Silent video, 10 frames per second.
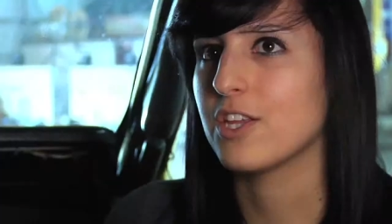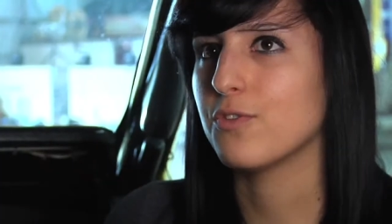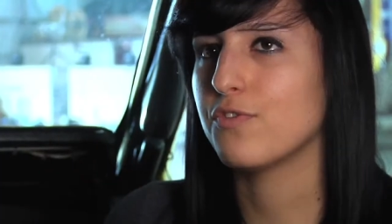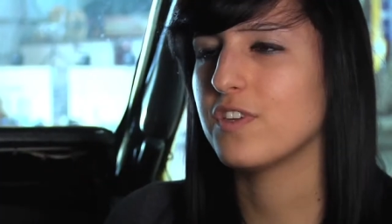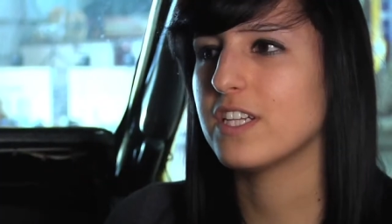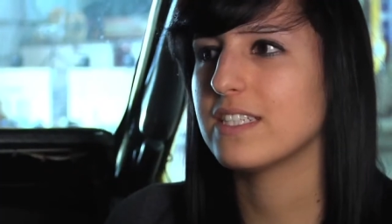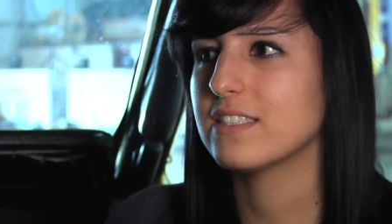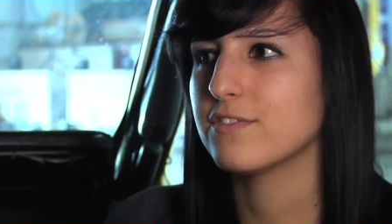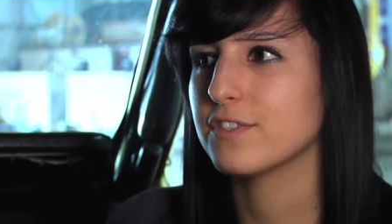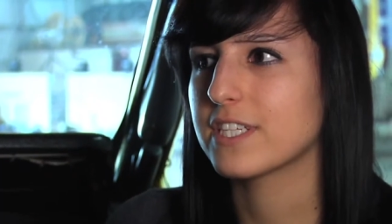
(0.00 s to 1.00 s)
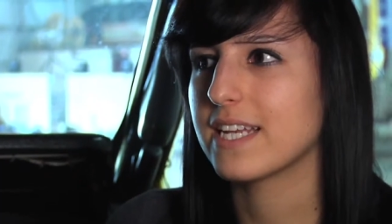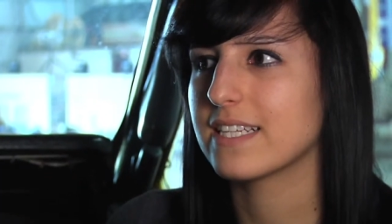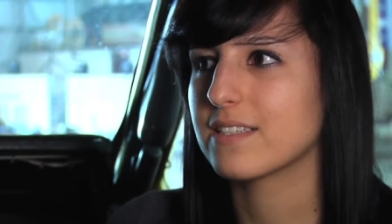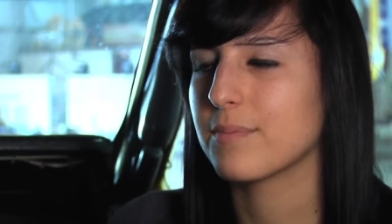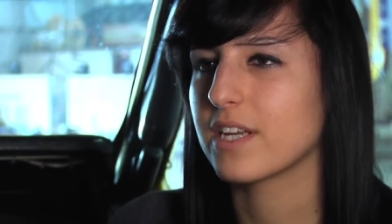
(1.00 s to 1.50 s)
You feel as if you're getting
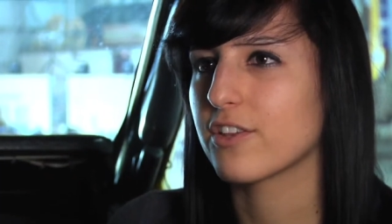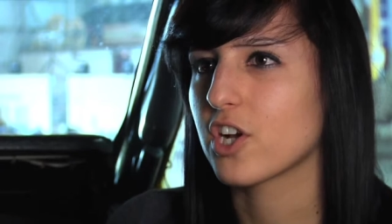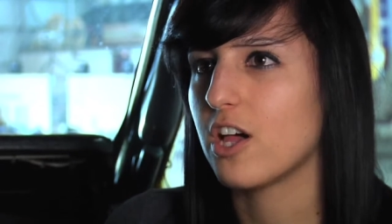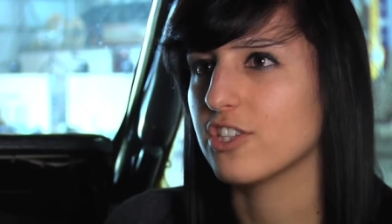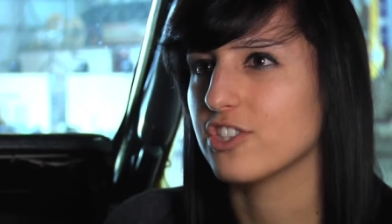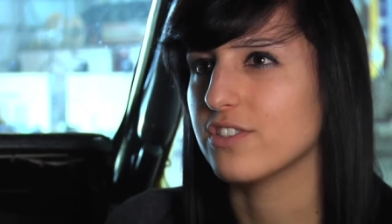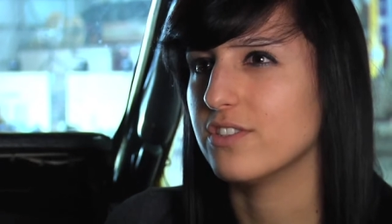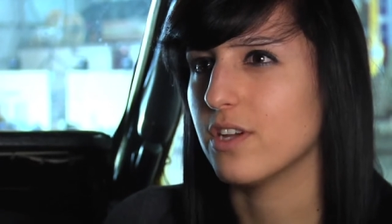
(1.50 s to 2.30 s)
something other colleges